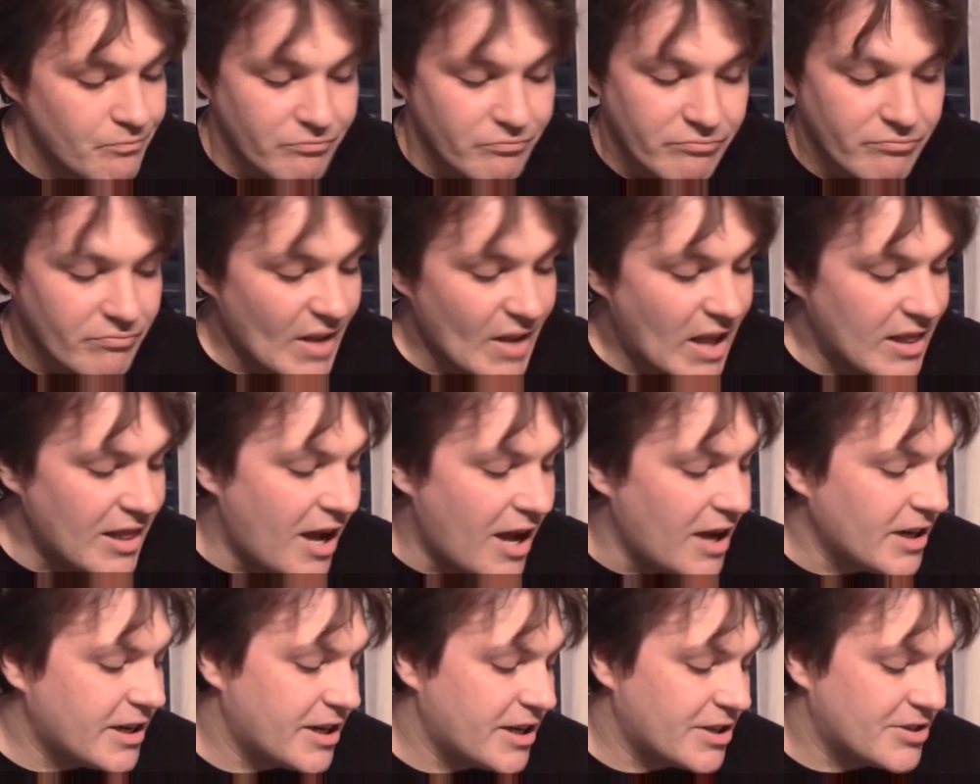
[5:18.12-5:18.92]

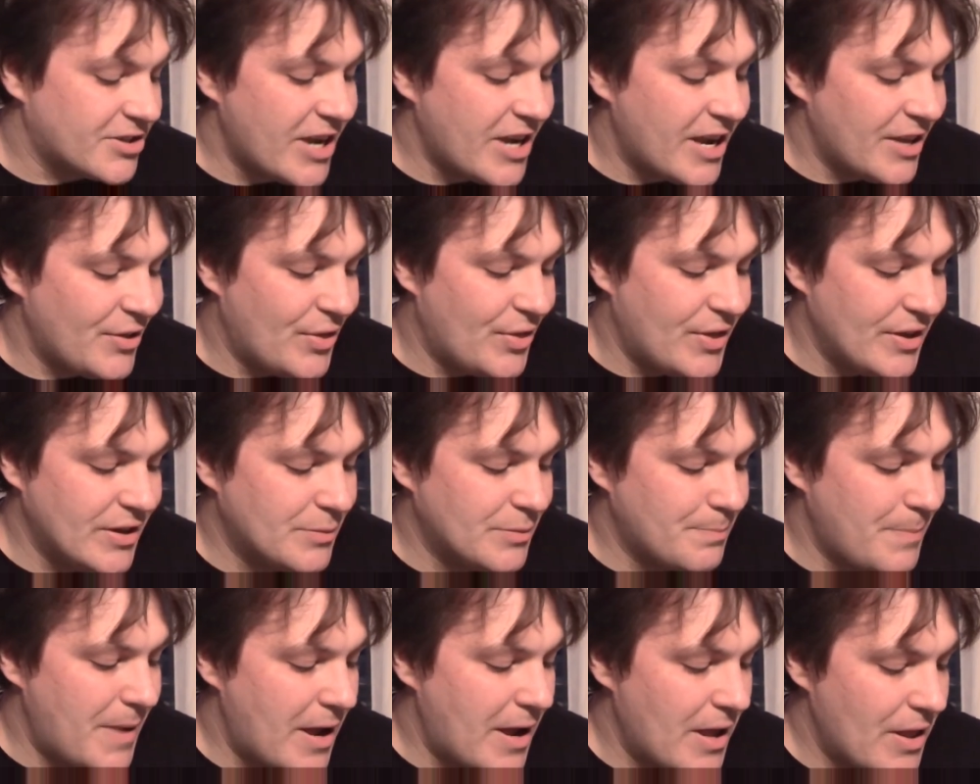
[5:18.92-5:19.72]
Like I said, there's
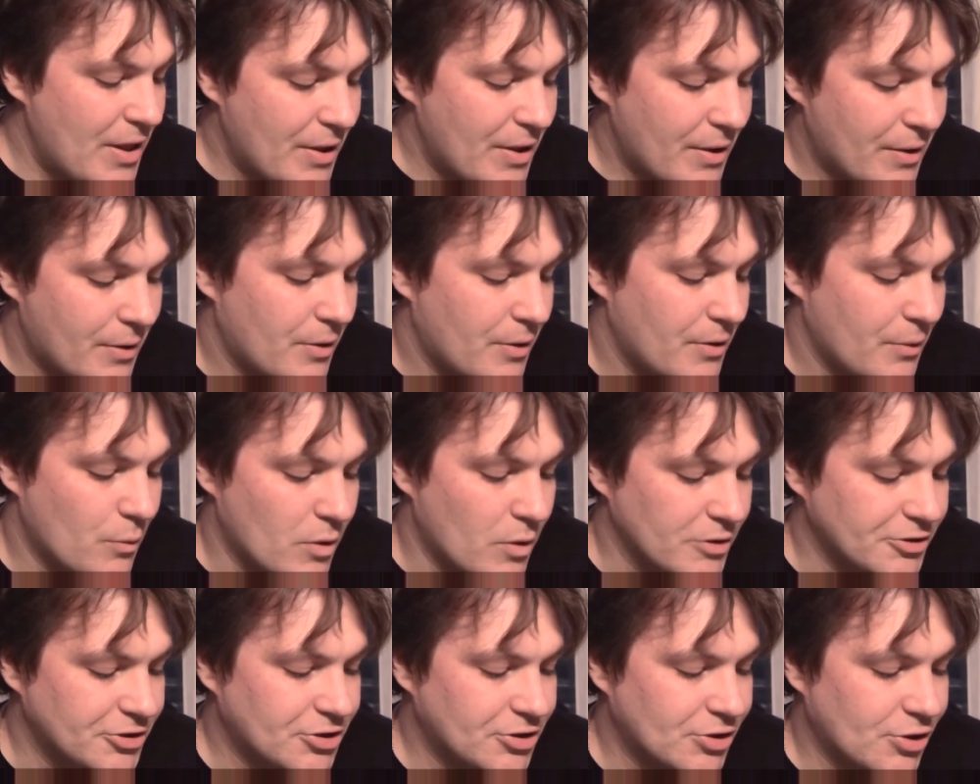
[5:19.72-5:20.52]
better
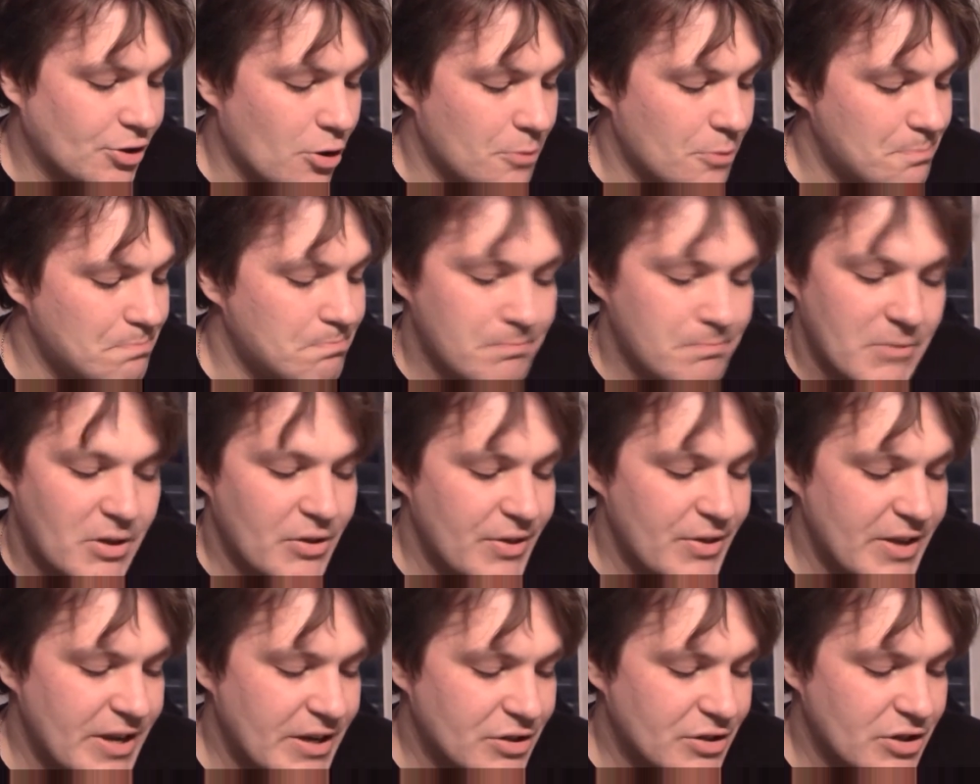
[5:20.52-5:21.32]
ones to come, and
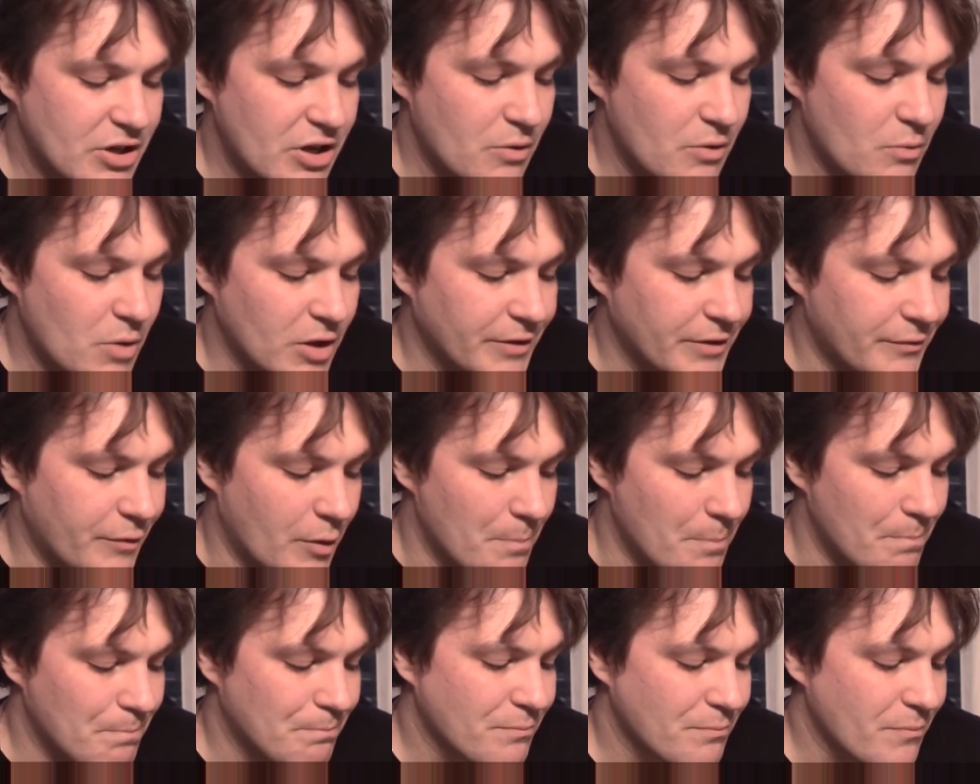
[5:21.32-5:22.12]
these are one of them.